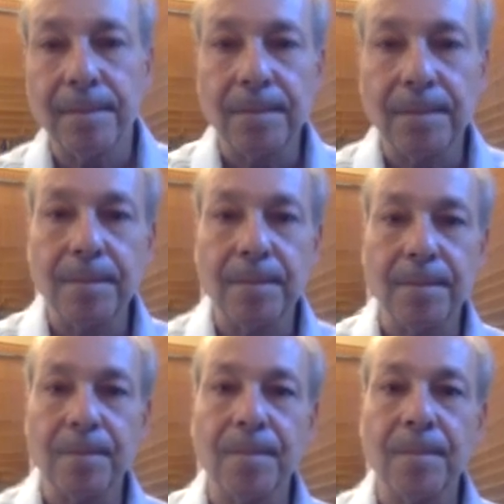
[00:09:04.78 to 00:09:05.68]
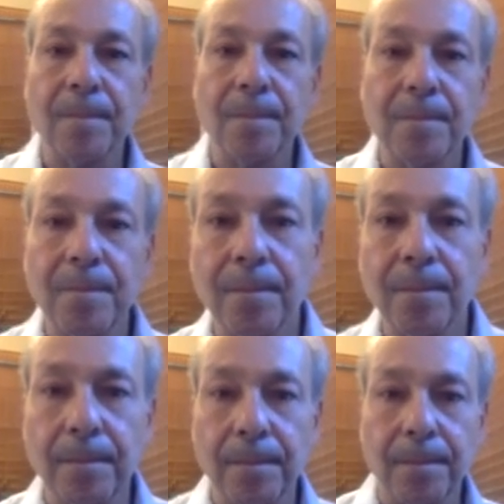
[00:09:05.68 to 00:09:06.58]

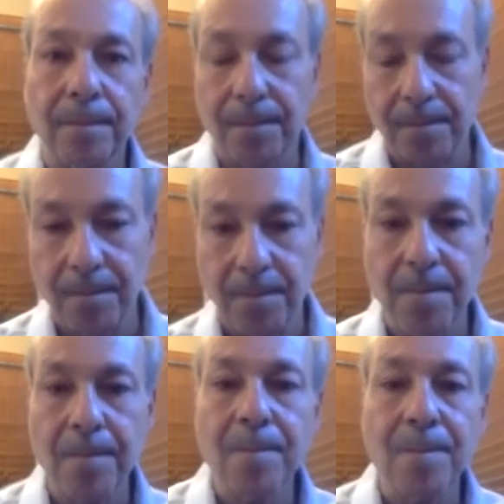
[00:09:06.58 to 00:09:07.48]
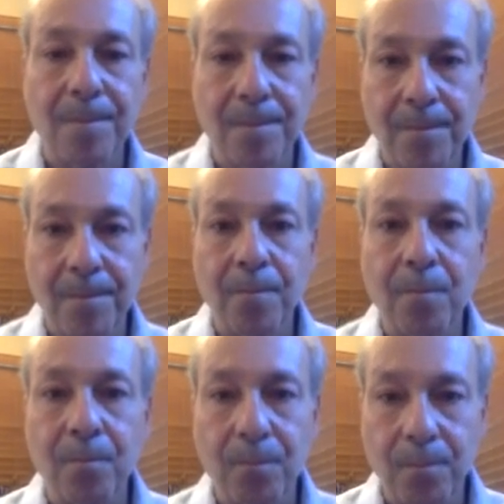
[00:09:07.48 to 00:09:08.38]

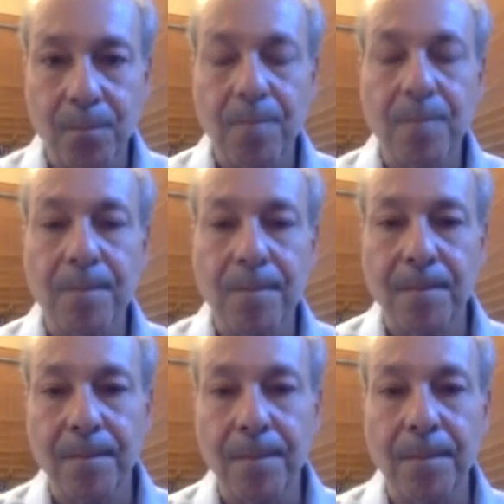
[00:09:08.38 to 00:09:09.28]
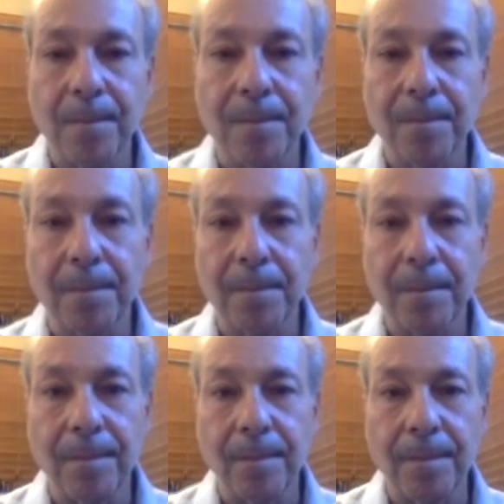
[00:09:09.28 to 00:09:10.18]

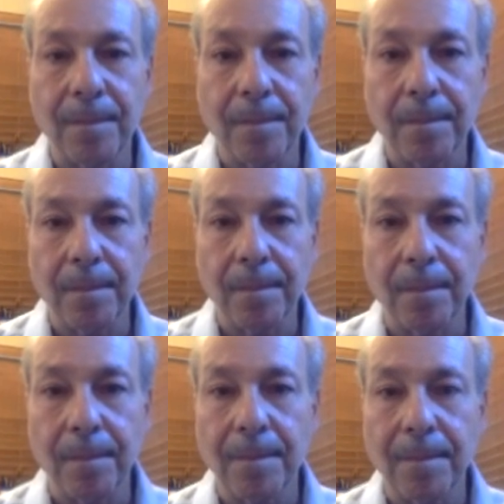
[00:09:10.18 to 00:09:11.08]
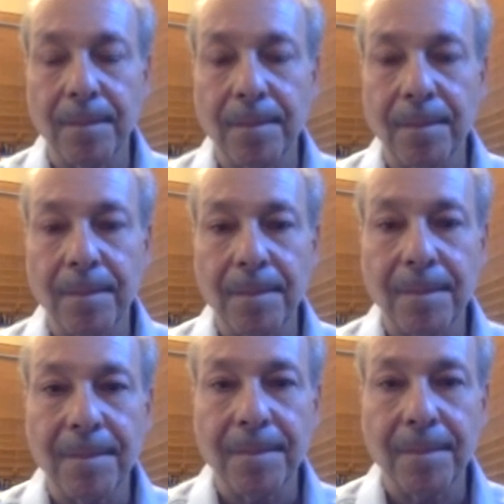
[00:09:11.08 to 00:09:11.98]

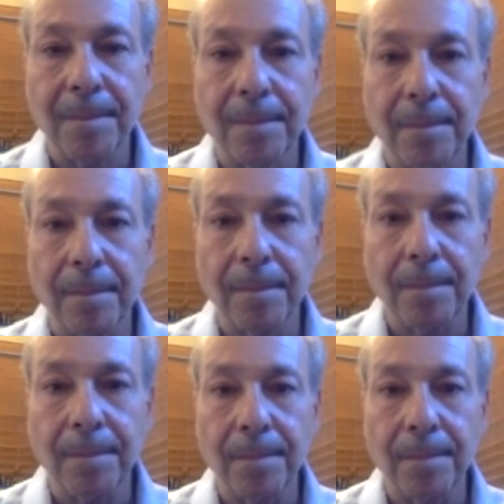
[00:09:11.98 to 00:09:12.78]
This person isn't speaking.